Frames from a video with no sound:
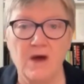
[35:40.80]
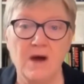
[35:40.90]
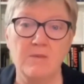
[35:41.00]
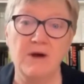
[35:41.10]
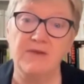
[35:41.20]

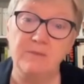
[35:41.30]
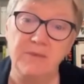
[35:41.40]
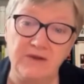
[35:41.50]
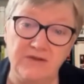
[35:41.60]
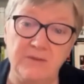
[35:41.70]
But the
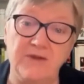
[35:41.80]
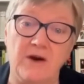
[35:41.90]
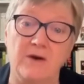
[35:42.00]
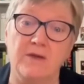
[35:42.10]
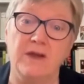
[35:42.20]
bishops
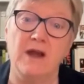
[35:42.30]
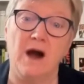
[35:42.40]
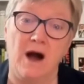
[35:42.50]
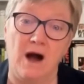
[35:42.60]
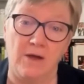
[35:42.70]
are the
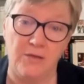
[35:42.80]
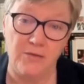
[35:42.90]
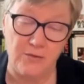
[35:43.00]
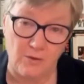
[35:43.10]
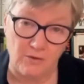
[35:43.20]

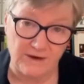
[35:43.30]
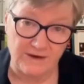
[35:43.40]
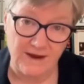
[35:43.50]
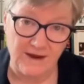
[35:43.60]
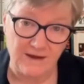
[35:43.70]

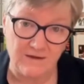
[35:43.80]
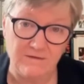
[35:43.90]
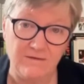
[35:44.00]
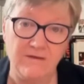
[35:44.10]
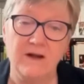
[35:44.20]
authoritative
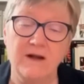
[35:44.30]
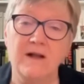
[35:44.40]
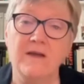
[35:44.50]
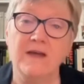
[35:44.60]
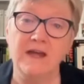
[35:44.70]

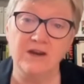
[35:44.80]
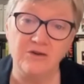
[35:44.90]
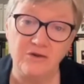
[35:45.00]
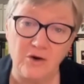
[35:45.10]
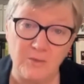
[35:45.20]

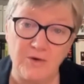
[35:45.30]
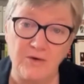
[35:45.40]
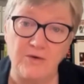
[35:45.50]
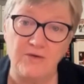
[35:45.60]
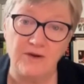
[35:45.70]

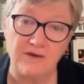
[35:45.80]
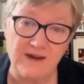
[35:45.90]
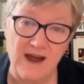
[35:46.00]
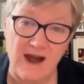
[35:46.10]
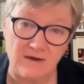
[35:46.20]
interpreters of
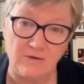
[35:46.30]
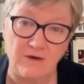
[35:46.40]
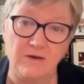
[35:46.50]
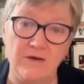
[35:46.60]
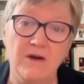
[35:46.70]

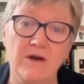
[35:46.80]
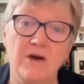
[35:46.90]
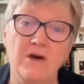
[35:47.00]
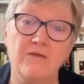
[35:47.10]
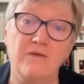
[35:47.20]
doctrine
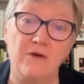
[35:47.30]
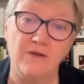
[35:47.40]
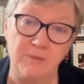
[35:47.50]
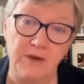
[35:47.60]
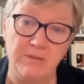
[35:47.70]
for the
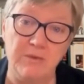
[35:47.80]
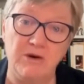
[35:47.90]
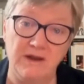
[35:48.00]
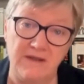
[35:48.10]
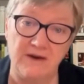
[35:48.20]
people
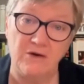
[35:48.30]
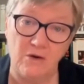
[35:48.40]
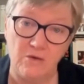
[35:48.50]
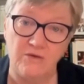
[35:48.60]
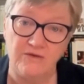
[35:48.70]
in their
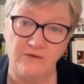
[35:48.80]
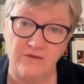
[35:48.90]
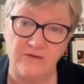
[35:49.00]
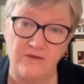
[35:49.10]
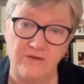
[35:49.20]
local
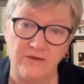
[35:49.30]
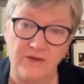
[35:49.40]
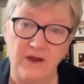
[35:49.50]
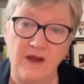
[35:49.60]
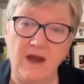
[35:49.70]
churches.
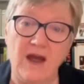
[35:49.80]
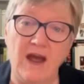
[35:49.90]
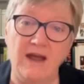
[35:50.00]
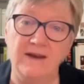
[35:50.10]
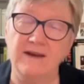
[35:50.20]

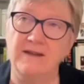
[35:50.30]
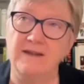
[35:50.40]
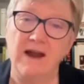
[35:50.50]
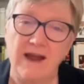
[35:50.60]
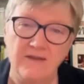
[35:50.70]
And their
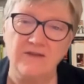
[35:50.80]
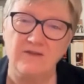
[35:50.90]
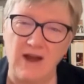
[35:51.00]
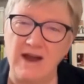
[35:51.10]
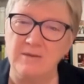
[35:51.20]
hands have
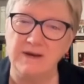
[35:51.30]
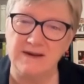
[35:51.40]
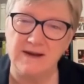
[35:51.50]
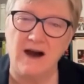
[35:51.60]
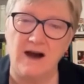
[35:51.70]
kind of been
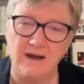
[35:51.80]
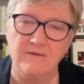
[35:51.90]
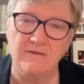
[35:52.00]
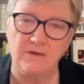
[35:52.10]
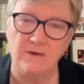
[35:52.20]
tied
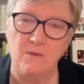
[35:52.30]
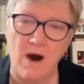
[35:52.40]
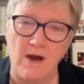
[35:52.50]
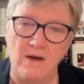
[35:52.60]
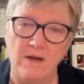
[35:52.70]
for a
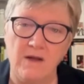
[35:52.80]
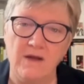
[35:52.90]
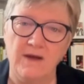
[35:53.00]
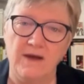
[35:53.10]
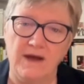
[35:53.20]
while,
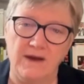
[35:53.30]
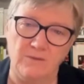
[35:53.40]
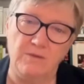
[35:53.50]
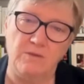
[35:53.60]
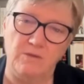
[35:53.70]
and
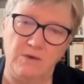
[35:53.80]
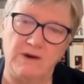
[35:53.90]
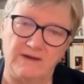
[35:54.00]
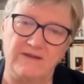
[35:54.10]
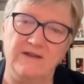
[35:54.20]
we want to
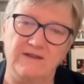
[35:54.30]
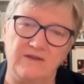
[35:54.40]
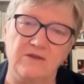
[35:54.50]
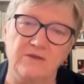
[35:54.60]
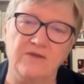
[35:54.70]
see this
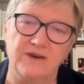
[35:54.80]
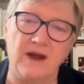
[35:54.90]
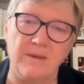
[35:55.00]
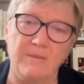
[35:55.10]
loosened up.